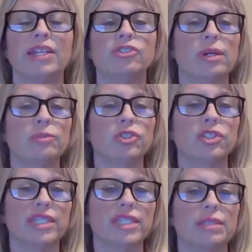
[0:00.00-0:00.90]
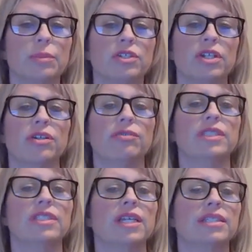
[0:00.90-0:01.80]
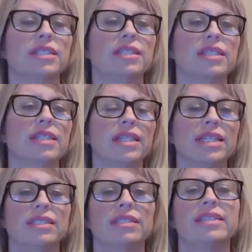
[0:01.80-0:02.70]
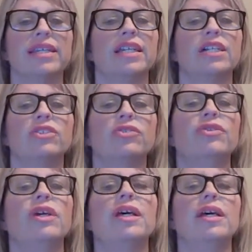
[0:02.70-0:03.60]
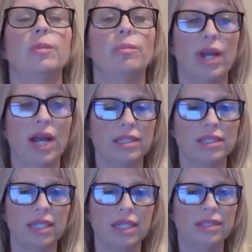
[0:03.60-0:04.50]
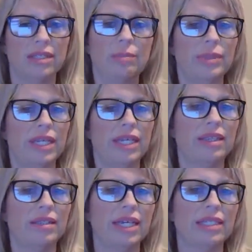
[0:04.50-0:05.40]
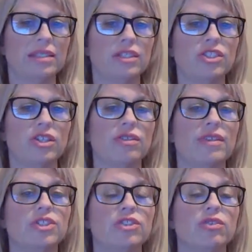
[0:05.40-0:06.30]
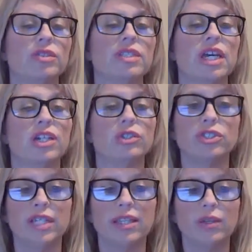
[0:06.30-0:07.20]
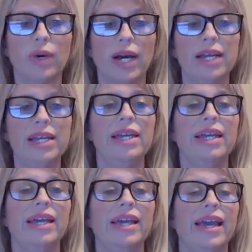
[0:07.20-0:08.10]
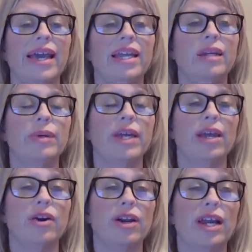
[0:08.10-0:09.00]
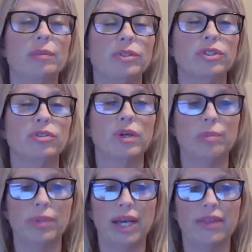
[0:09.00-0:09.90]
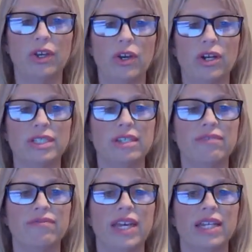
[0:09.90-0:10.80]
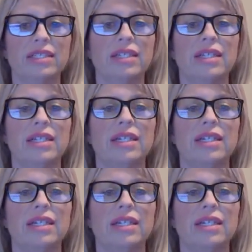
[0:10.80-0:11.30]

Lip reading: In Chapter 6, Marzano discusses the lessons that include practicing and deepening the lessons so that the students understand the why and are able to apply the cause and effect.